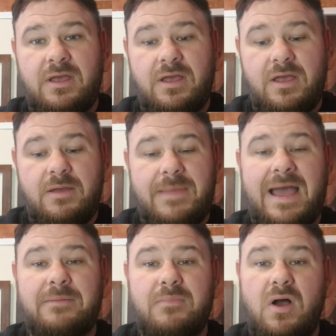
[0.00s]

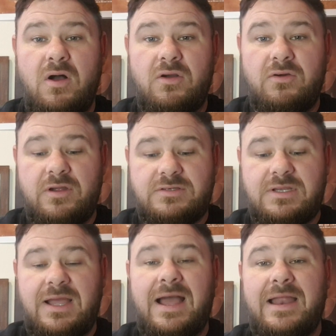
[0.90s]
Ann-Margret
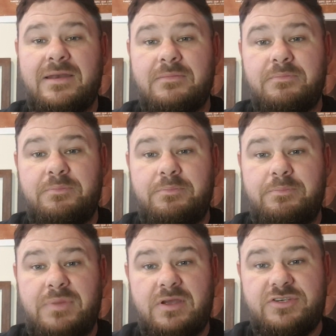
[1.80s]
and
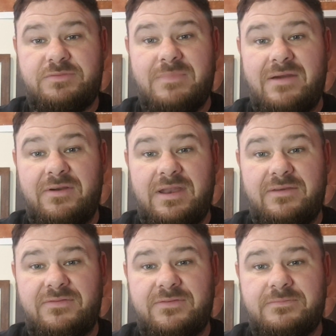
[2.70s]
Burgess
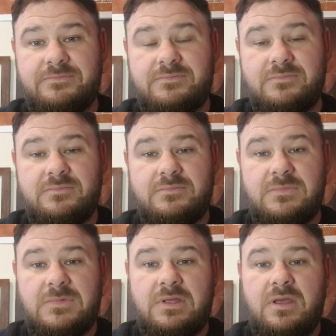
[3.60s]
Meredith.
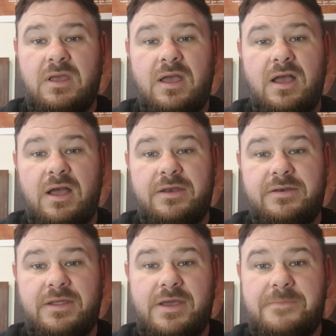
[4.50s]
And
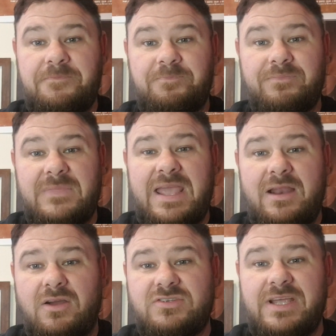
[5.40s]

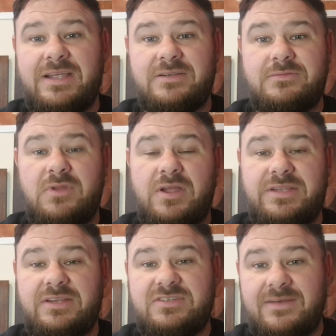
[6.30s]
like I say, it's
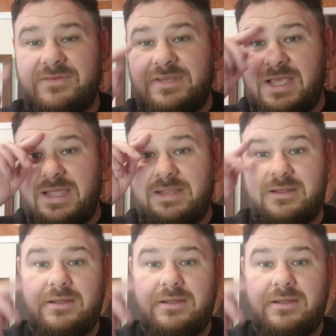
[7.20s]
1978.